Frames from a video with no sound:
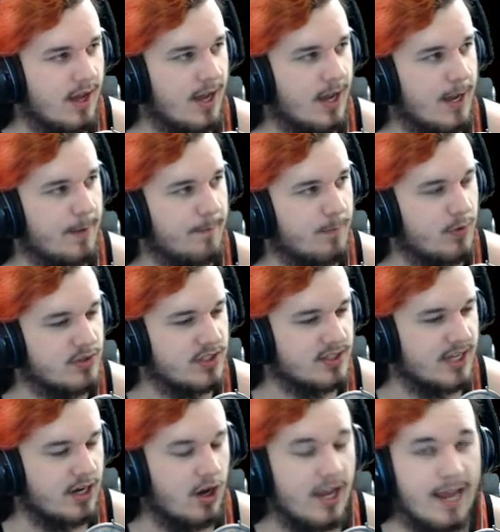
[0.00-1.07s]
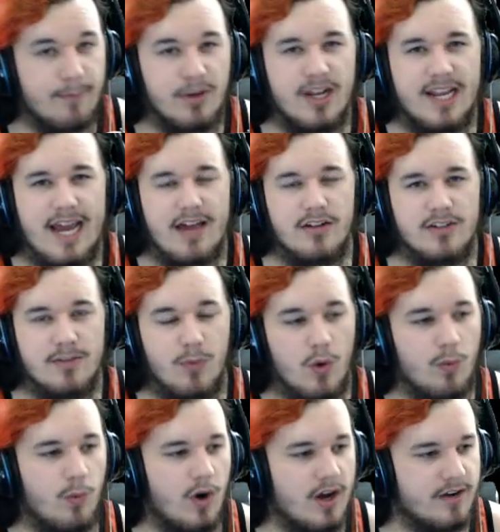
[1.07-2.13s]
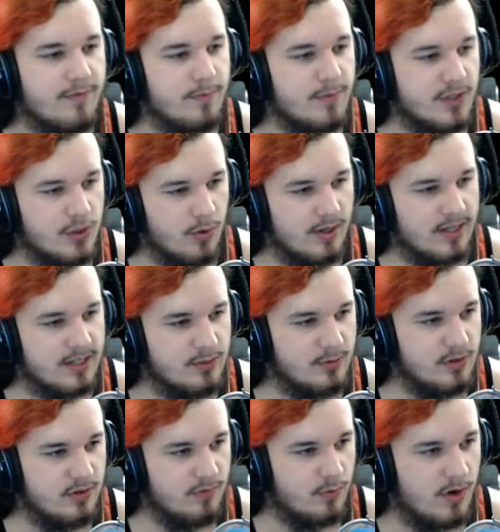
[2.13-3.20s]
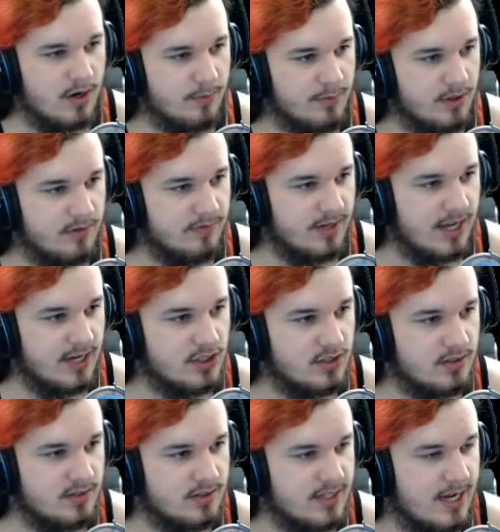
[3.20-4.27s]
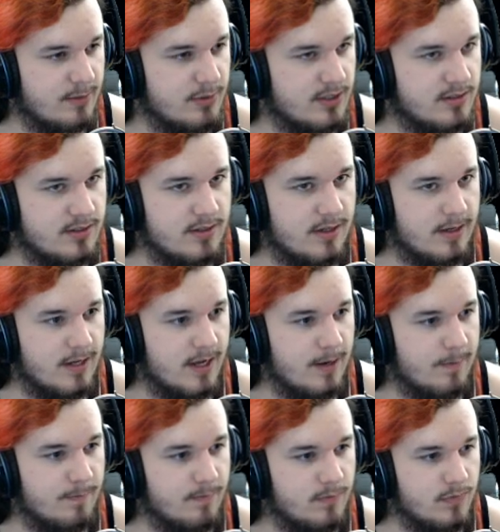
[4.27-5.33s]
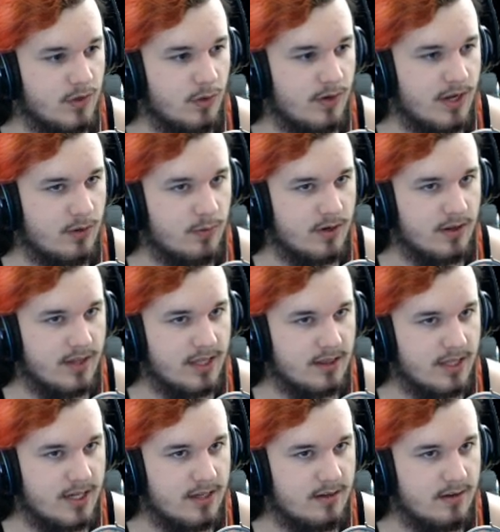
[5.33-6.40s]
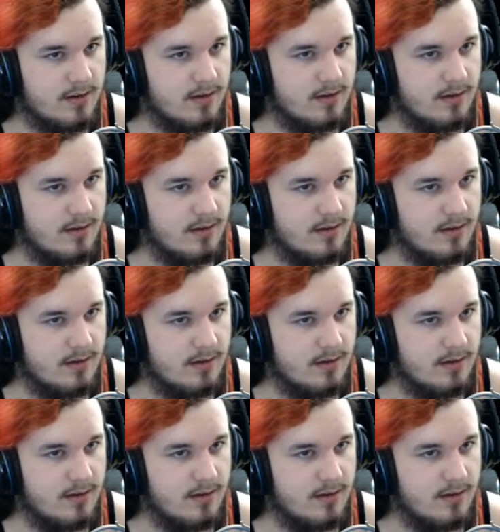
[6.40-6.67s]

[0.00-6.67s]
Um, what was I saying? Oh yeah, I'm gonna gather some more water from the toilet because we do have water purification tablets. Um, nope, I don't want to light that.